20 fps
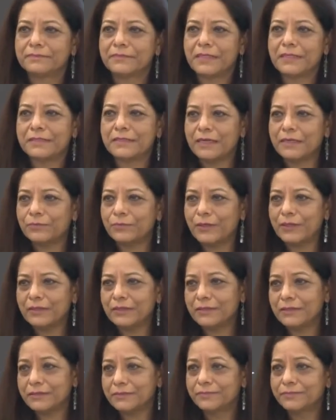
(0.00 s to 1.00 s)
Does that
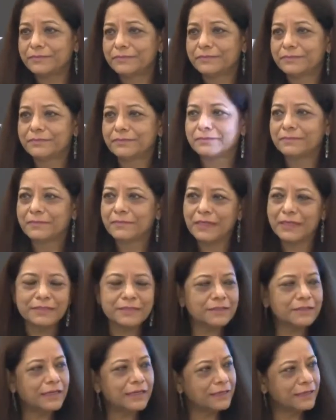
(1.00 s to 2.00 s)
work?
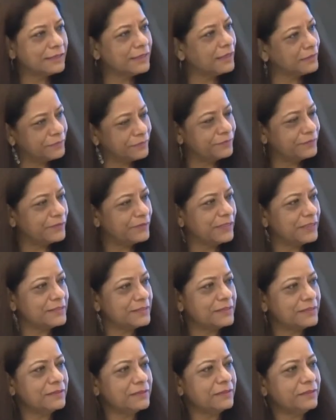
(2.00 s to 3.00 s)
Isn't that enough of a
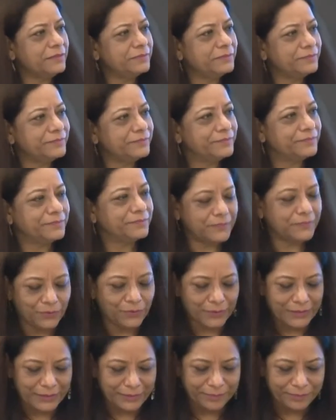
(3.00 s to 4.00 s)
reason?
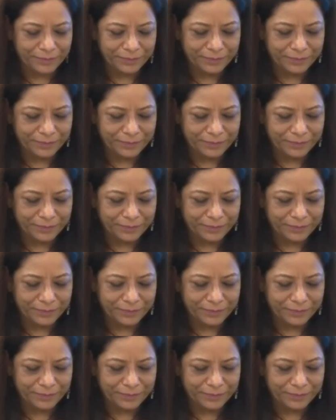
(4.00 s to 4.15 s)
Okay.